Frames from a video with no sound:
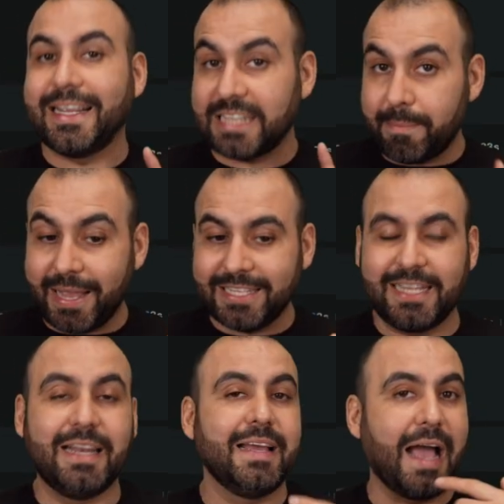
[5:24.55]
As I
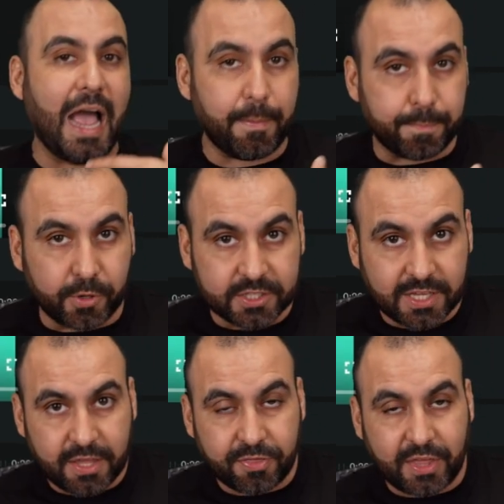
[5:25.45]
mentioned, I
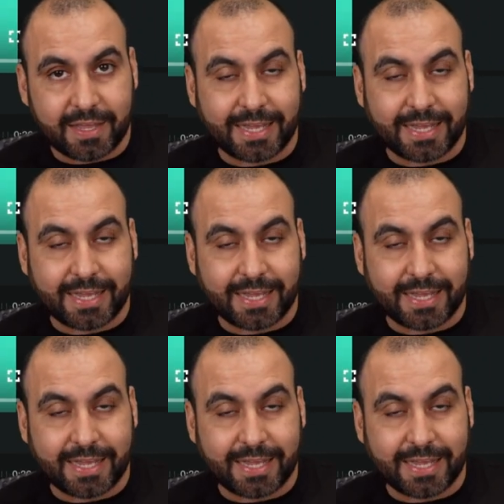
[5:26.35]
personally think